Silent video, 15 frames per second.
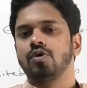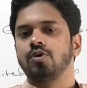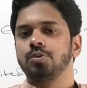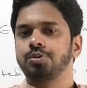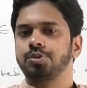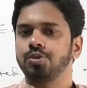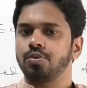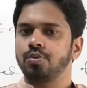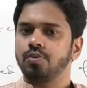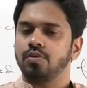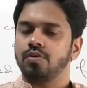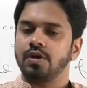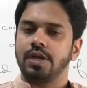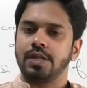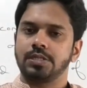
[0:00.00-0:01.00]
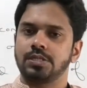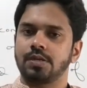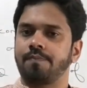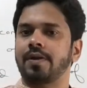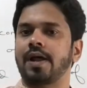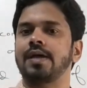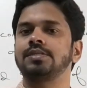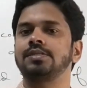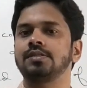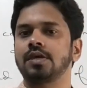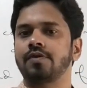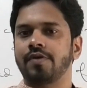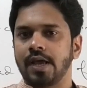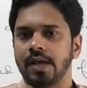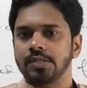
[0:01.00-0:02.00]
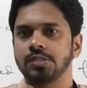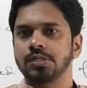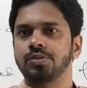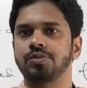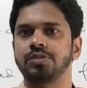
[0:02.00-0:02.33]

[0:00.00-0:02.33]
So it's surprising that when ISIS